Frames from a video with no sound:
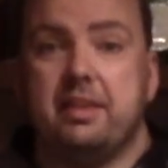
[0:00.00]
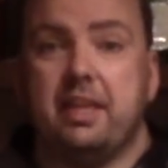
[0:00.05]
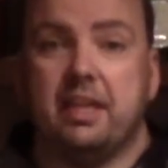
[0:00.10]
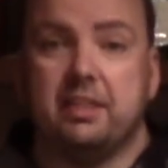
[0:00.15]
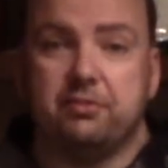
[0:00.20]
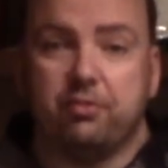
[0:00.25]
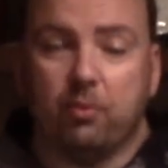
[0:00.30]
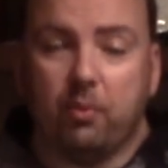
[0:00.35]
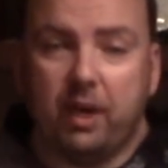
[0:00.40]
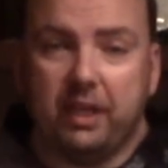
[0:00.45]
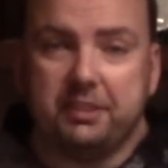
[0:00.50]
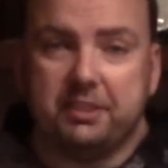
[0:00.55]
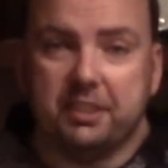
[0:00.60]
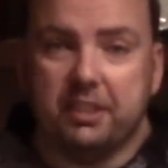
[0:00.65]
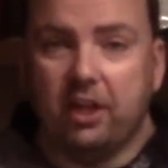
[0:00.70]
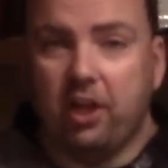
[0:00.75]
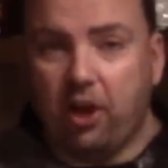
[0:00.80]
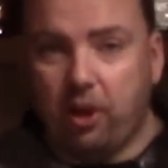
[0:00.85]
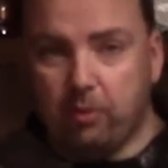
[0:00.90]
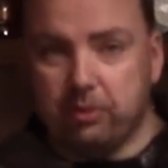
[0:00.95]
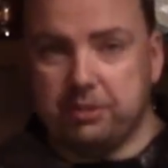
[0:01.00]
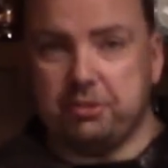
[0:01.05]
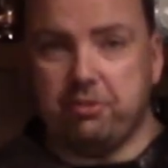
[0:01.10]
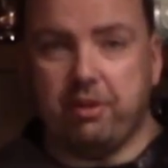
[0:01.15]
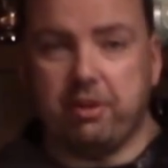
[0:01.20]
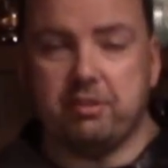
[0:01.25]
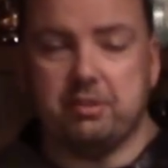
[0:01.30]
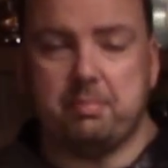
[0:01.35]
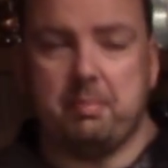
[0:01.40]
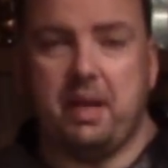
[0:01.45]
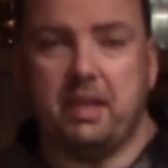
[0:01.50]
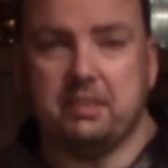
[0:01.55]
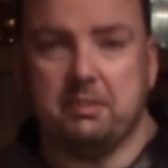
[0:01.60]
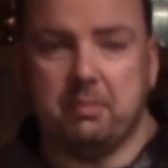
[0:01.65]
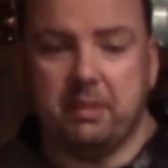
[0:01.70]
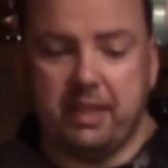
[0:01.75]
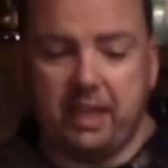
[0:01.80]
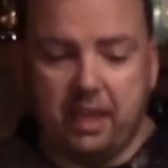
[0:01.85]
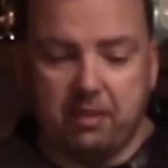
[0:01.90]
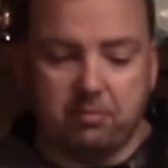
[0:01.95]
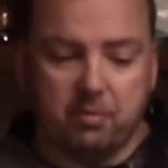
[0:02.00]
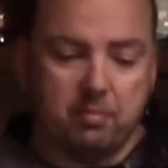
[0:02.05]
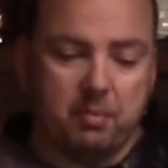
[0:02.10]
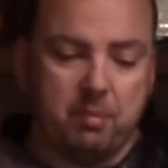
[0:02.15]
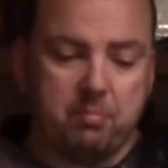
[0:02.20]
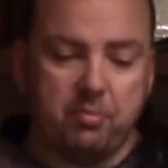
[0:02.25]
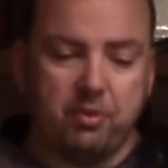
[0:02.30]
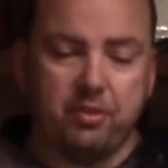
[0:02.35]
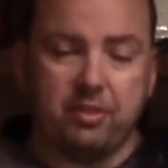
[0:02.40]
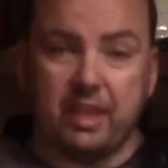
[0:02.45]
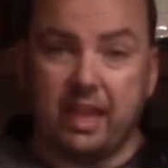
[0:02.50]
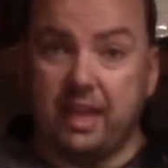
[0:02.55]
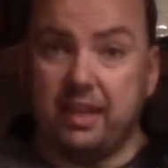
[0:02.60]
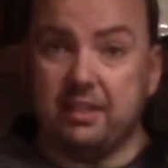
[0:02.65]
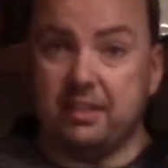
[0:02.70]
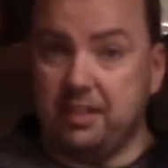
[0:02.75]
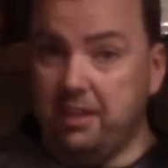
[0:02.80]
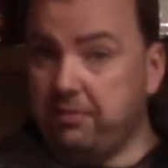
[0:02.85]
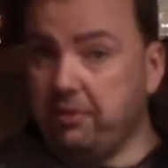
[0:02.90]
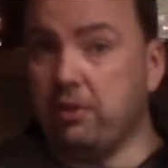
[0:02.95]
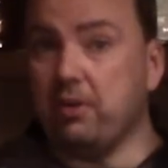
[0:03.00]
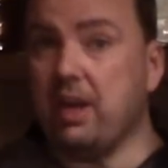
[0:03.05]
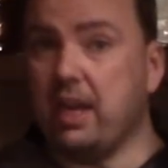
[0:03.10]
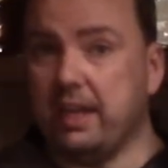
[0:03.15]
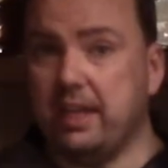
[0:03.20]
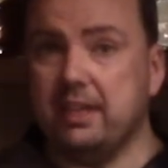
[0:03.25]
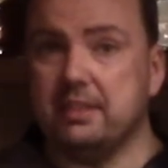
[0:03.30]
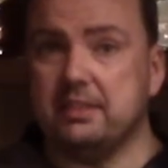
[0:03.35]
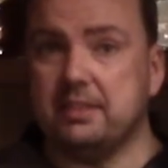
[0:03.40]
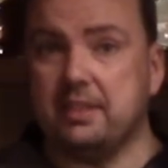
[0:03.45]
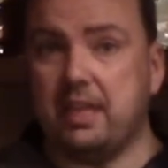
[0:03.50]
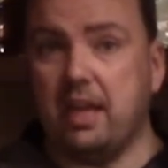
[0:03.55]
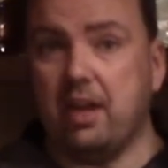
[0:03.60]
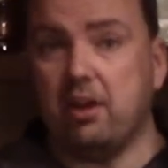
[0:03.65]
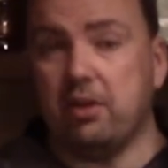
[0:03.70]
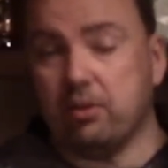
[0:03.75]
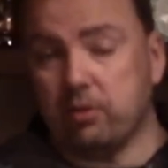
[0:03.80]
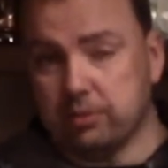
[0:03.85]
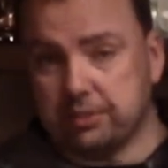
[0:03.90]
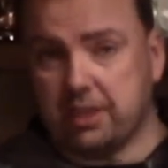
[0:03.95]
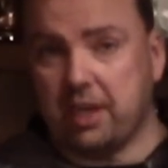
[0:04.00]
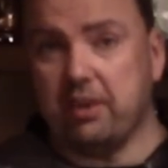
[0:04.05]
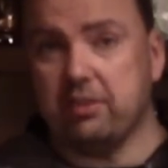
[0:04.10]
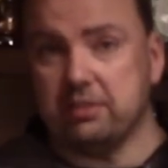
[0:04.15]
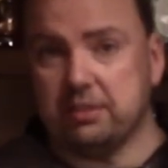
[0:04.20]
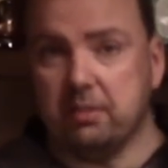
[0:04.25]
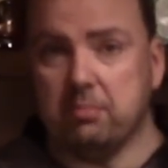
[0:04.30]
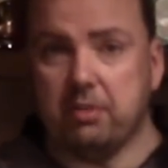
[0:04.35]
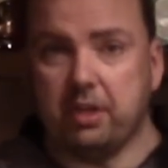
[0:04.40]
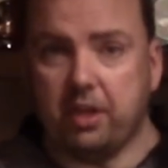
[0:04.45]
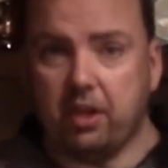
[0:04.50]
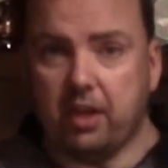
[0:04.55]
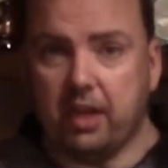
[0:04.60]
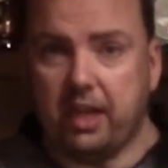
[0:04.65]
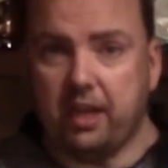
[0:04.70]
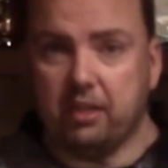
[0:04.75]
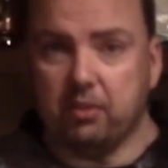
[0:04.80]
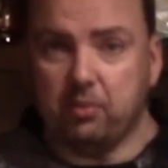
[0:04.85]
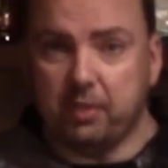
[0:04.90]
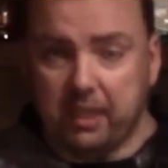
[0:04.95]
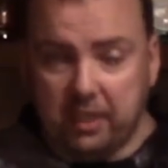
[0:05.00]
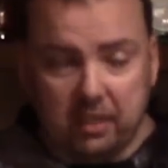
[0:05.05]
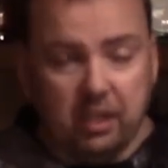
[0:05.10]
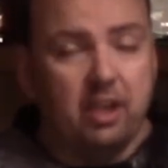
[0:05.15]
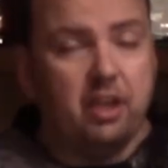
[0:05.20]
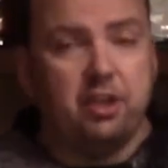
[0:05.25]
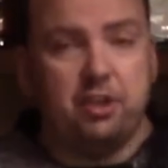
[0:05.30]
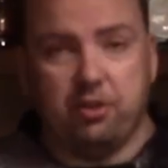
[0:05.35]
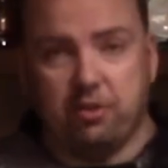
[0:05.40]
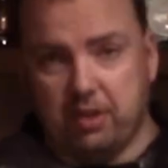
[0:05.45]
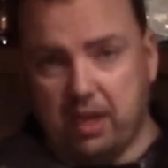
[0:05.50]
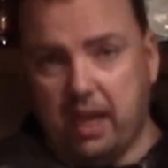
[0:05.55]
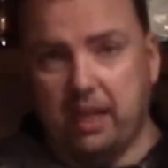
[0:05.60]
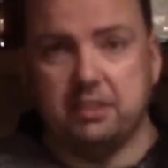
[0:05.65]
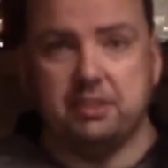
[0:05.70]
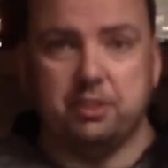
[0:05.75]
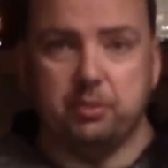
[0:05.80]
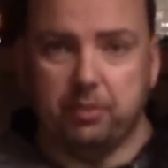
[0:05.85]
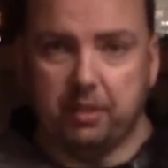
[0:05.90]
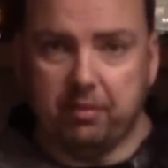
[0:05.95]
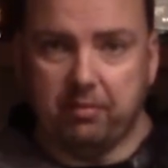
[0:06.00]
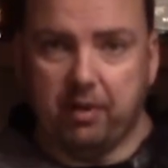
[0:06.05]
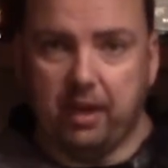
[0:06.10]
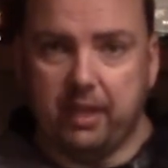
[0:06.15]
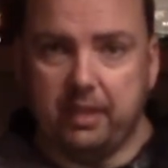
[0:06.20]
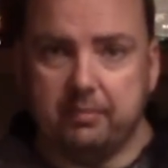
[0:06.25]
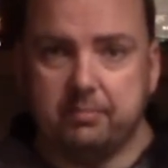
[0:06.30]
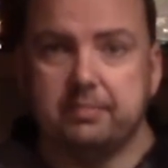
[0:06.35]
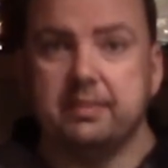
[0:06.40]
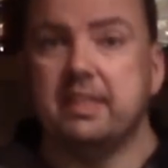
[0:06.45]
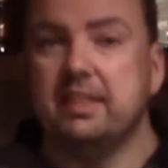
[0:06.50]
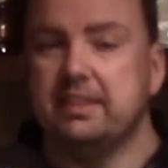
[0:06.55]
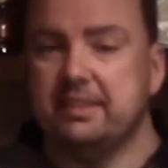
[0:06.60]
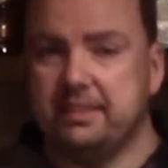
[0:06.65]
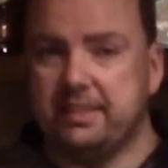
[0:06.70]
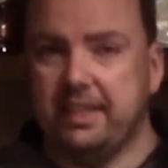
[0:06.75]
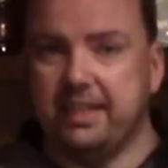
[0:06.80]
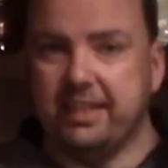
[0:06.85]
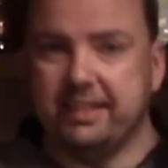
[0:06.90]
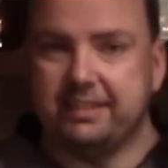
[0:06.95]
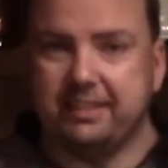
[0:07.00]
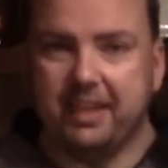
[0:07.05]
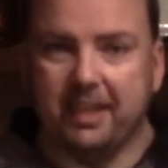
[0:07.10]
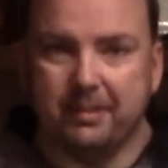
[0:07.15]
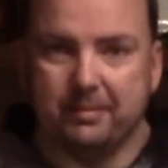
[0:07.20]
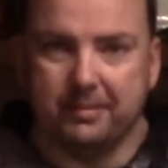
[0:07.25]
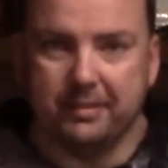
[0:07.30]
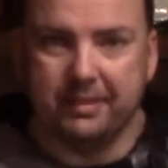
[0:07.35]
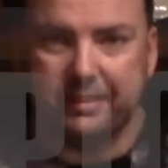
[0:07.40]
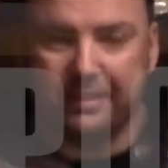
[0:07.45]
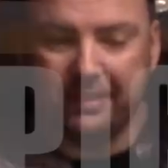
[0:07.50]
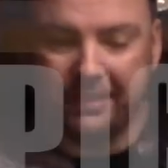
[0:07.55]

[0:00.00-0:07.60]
Thanks for watching. Always drink responsibly, and remember that if you're not getting scared or scaring somebody on Halloween, you're not doing it right. See you next time.